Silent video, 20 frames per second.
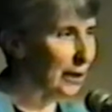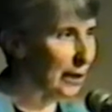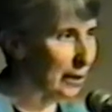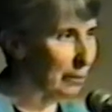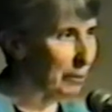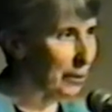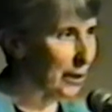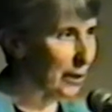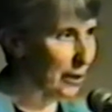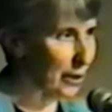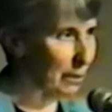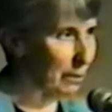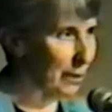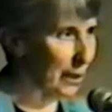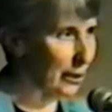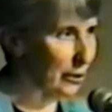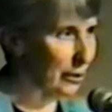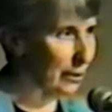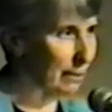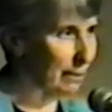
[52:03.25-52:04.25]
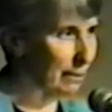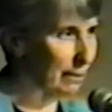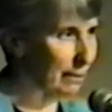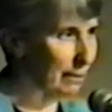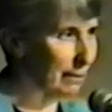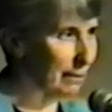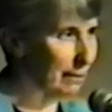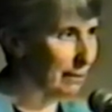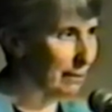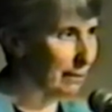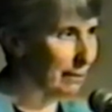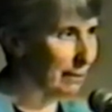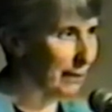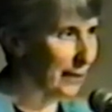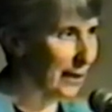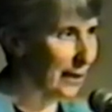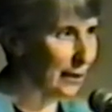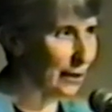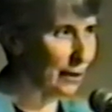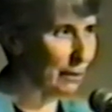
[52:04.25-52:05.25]
participation.
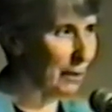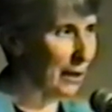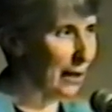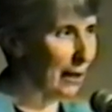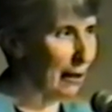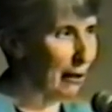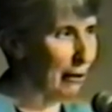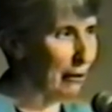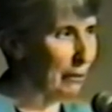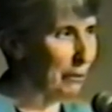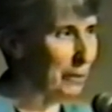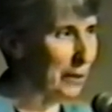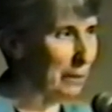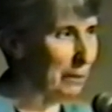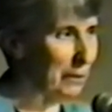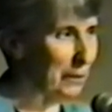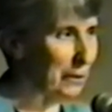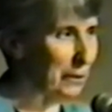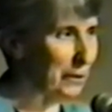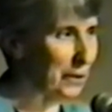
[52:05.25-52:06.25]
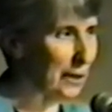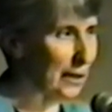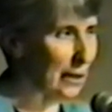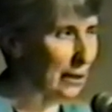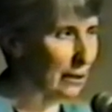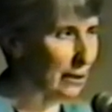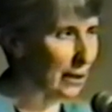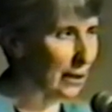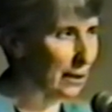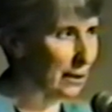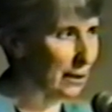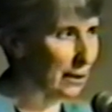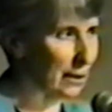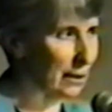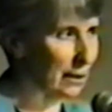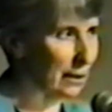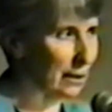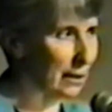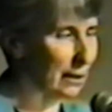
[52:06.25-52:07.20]
This is about all people who seek justice.